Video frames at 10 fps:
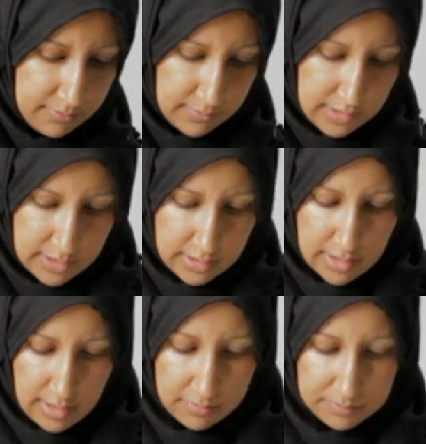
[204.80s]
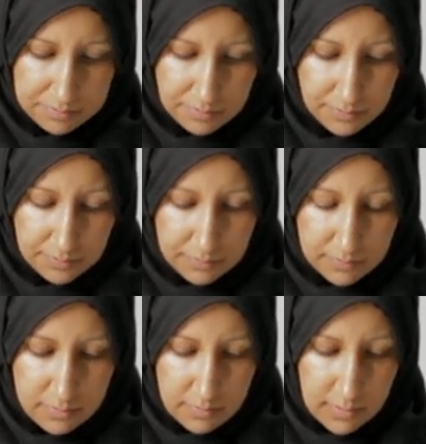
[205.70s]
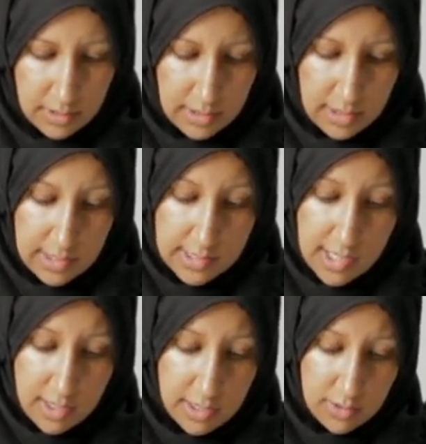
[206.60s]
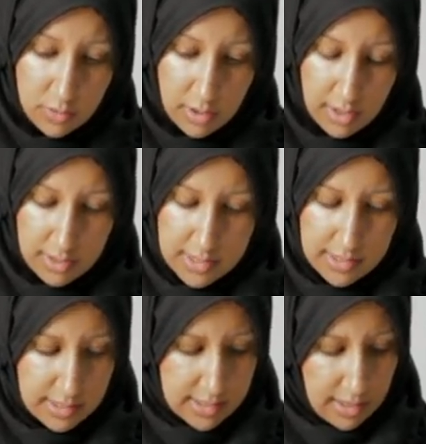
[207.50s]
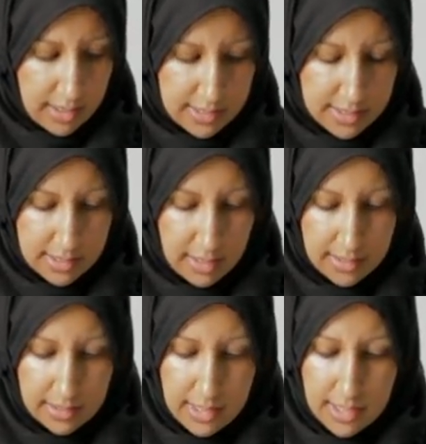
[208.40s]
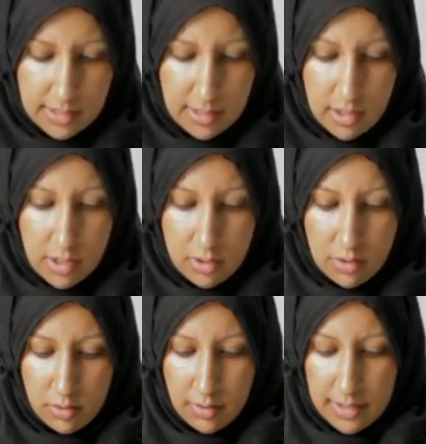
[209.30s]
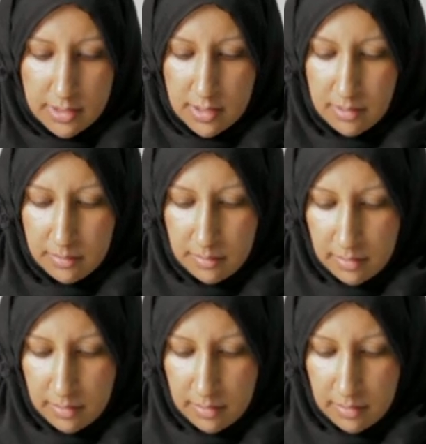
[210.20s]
Now, turning your card to the side slightly, you're going to